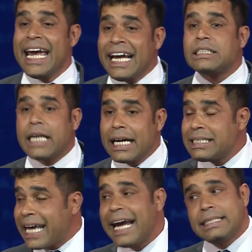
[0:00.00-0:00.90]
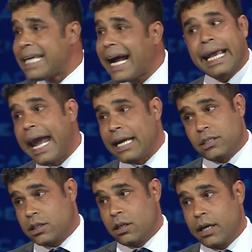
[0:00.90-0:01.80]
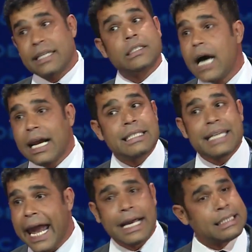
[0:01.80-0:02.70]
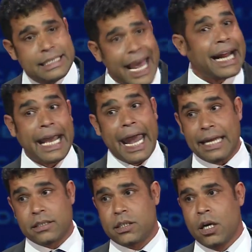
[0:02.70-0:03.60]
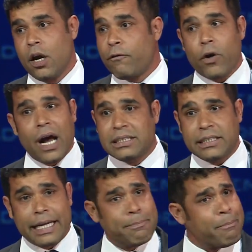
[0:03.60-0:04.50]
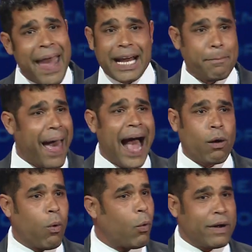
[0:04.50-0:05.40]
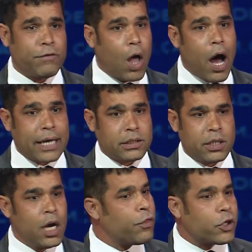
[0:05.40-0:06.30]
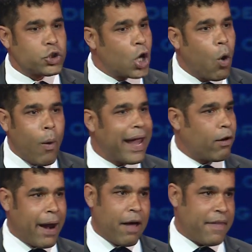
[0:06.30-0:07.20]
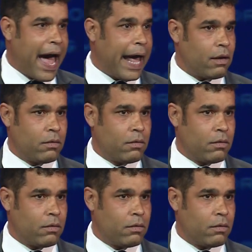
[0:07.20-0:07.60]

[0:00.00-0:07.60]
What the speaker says: It's gonna take decades. It's gonna take decades for us to make back what we've lost. There's no way around that.